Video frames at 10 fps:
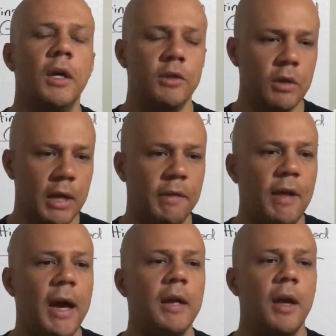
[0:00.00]
So like
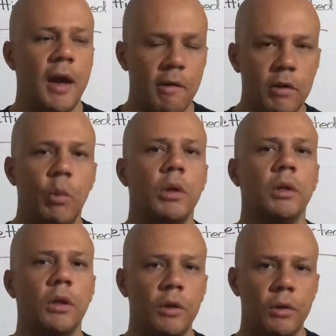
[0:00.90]
that,
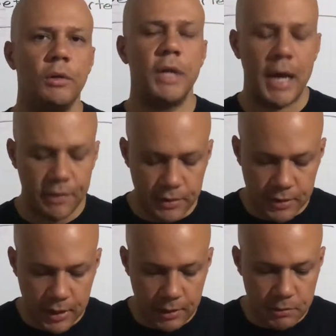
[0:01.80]
everyone learns at the
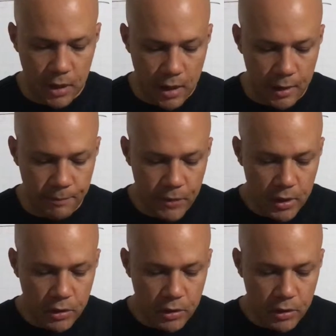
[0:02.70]
same time.